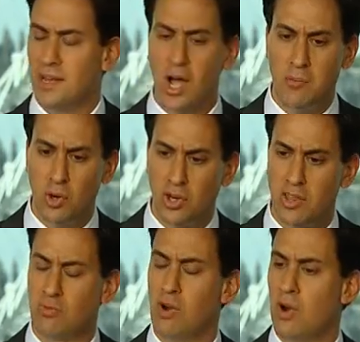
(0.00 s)
Now, I'm not going to
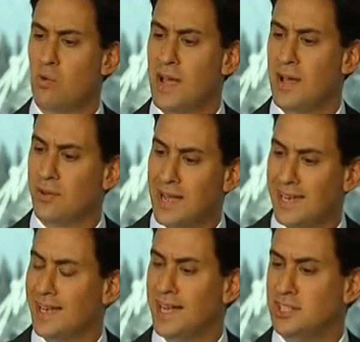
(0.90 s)
throw around
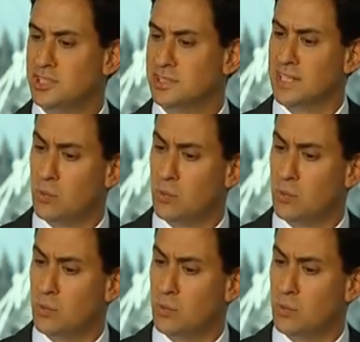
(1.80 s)
allegations.